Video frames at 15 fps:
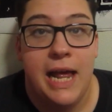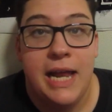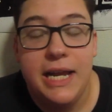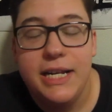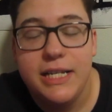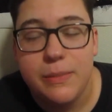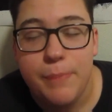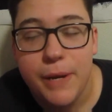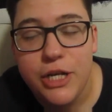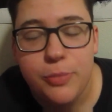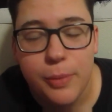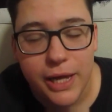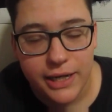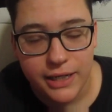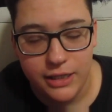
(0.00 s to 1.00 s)
and it is pitch
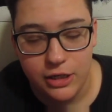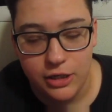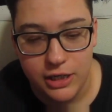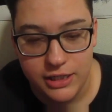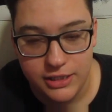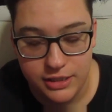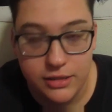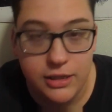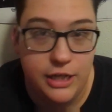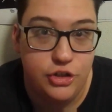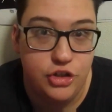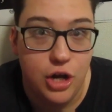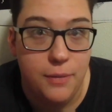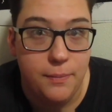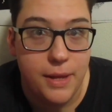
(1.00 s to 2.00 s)
black in there because like
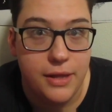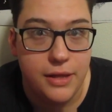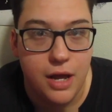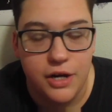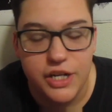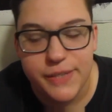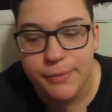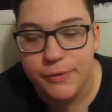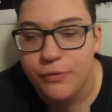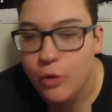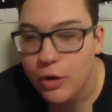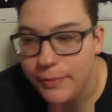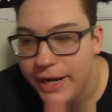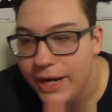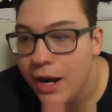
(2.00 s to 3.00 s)
John Bellion is
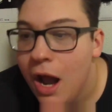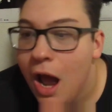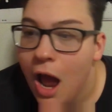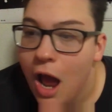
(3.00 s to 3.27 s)
performing.